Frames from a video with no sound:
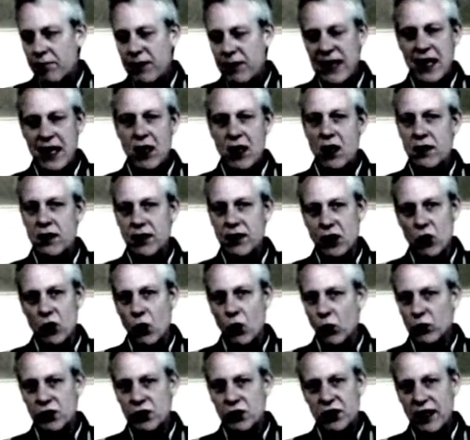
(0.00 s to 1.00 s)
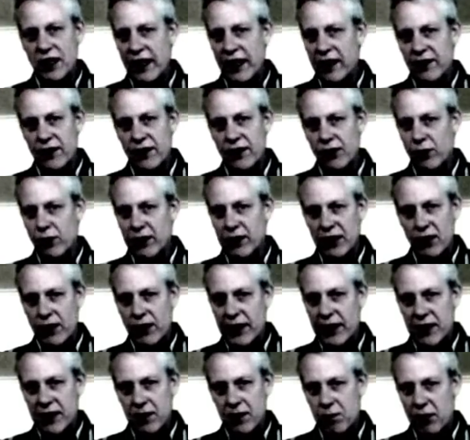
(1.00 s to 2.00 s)
being on the gold standard when the
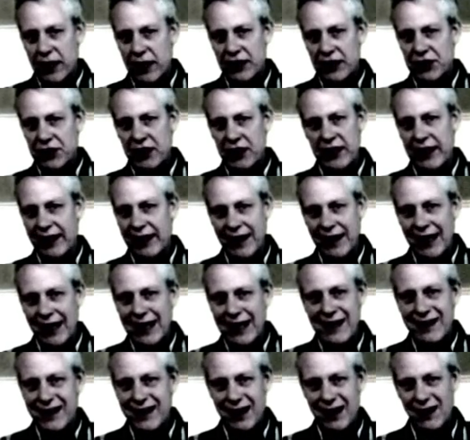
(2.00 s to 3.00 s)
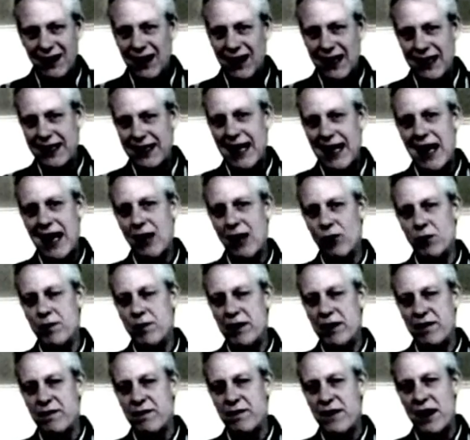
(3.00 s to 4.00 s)
Great Depression hit? Anything like that
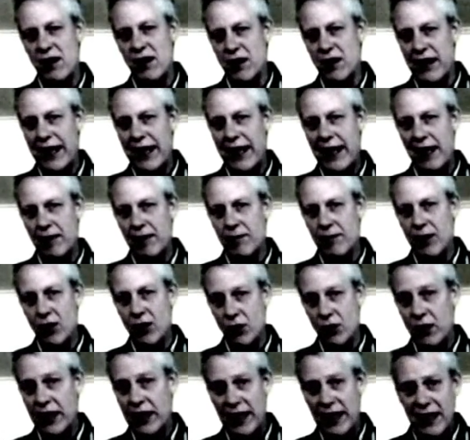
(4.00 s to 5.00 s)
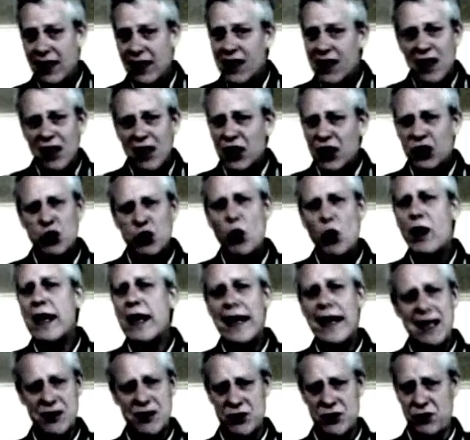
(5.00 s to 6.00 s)
would be fair game. Okay,
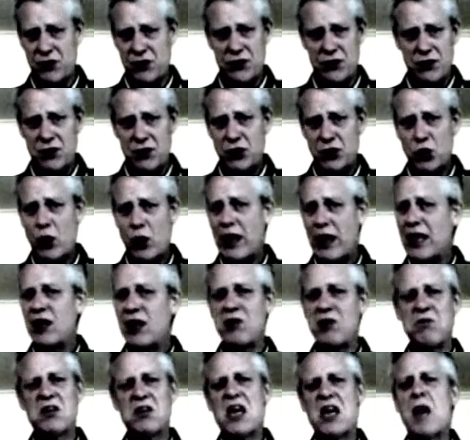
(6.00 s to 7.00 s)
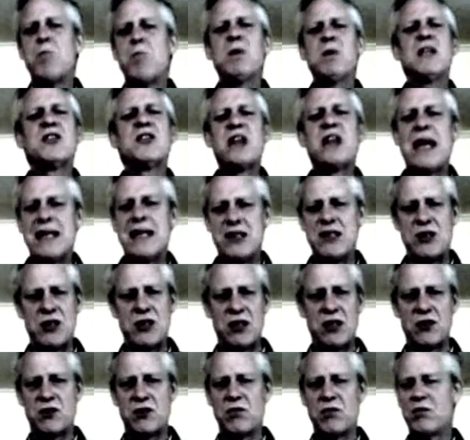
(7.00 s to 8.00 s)
short answers, a couple of
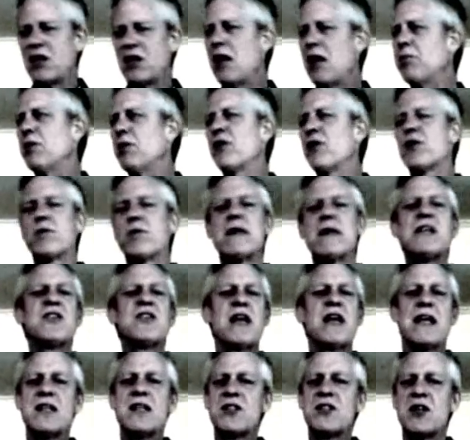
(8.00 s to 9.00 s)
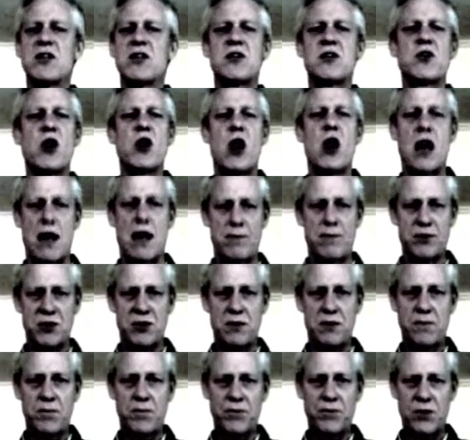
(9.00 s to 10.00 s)
sentences, couple of 3 sentences
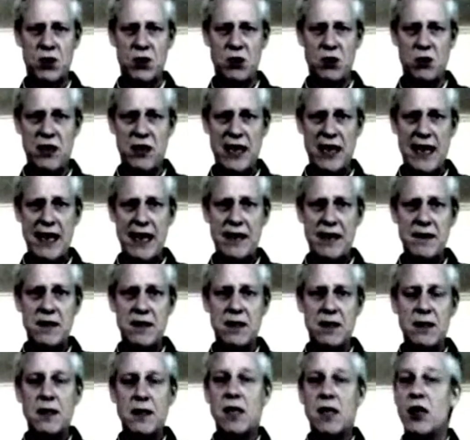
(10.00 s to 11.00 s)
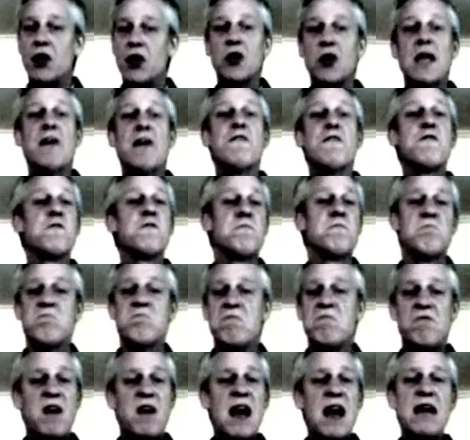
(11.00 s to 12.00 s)
tops. Okay, you'll have
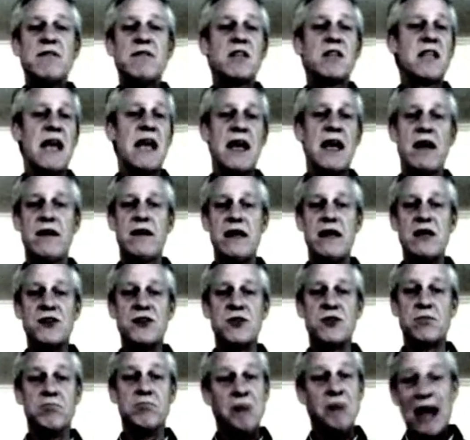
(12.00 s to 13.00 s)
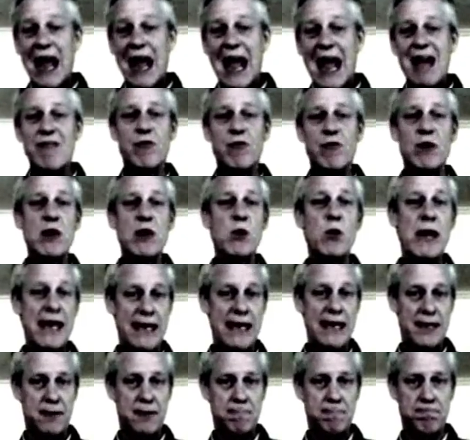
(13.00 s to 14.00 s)
5 to 10 of these every
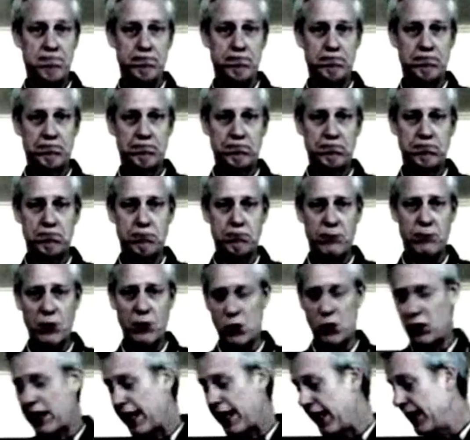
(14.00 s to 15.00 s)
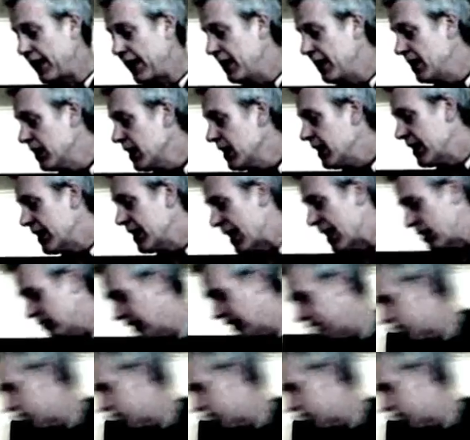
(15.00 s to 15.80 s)
week. Okay, now